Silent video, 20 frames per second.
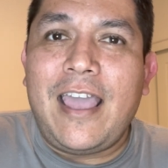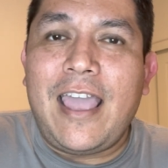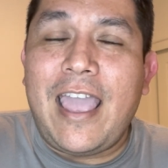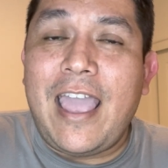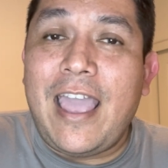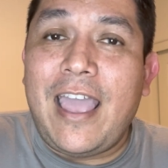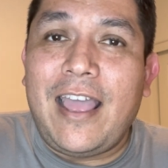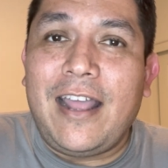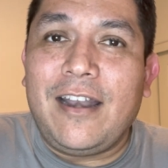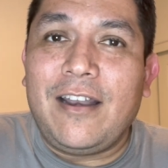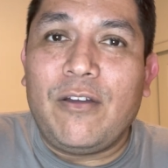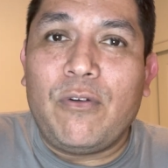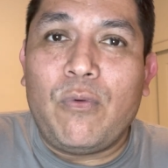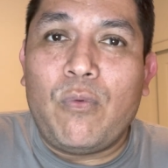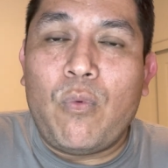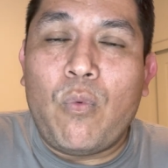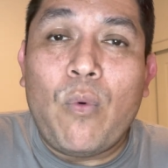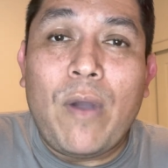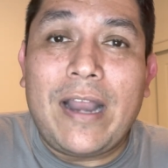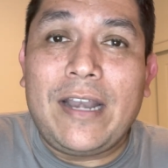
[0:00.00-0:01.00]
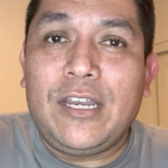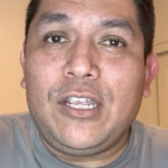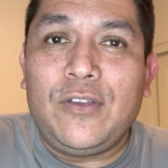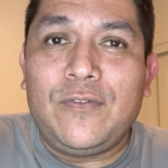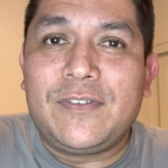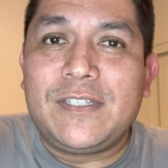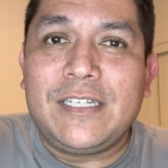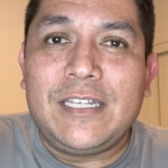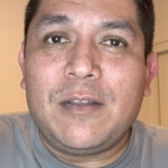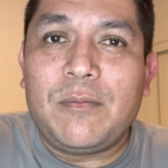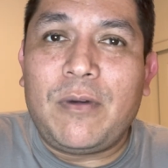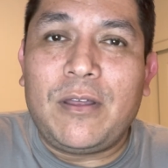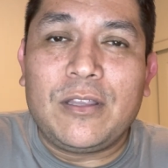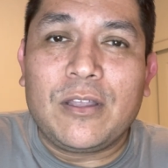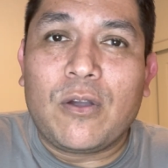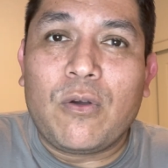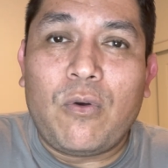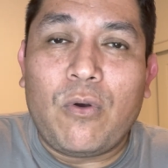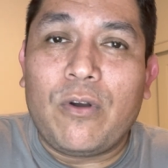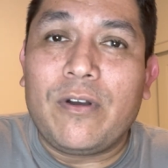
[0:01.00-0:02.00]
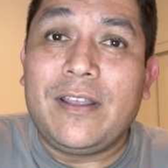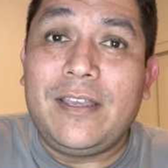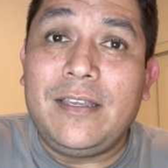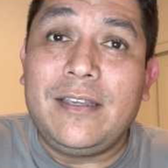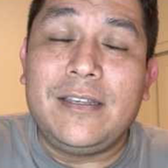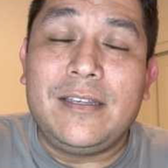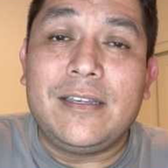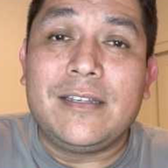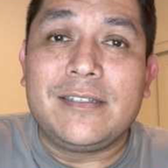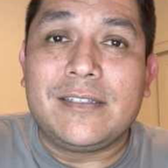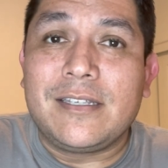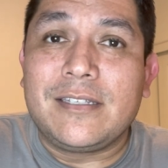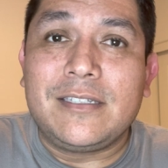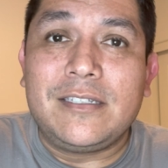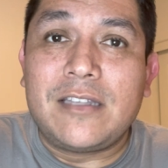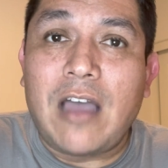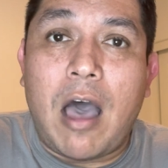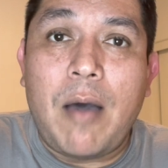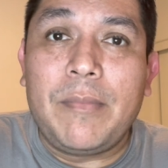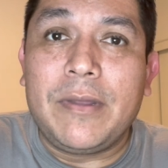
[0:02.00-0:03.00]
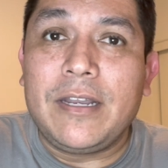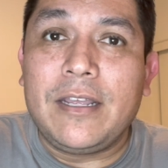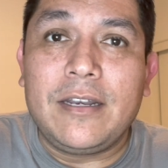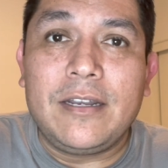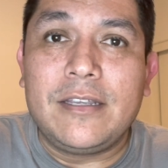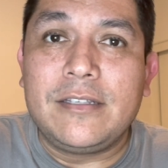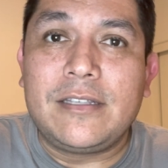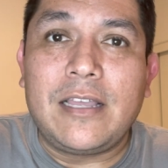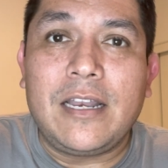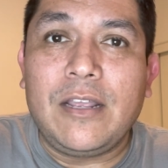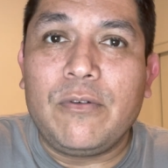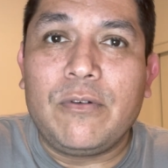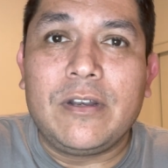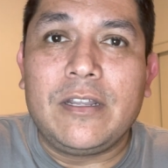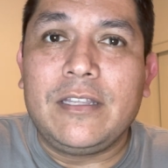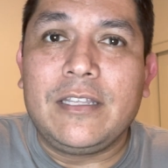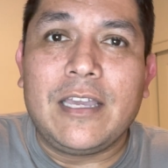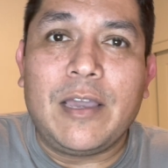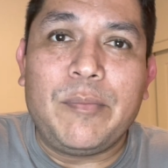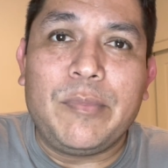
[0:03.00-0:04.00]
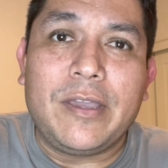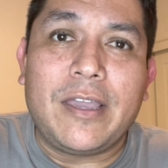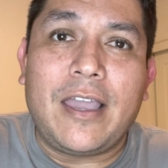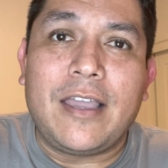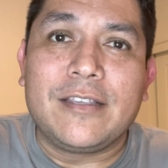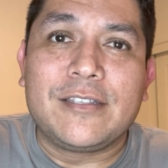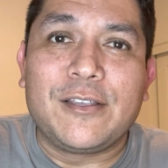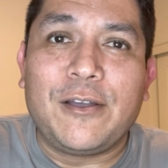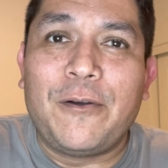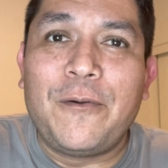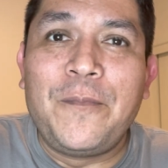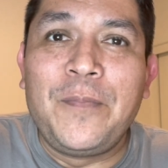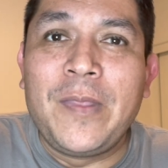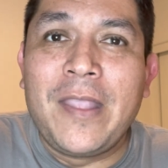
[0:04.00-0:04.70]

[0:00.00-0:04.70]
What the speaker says: And when you've seen him on the court, he is as dominant as anyone in the NBA. So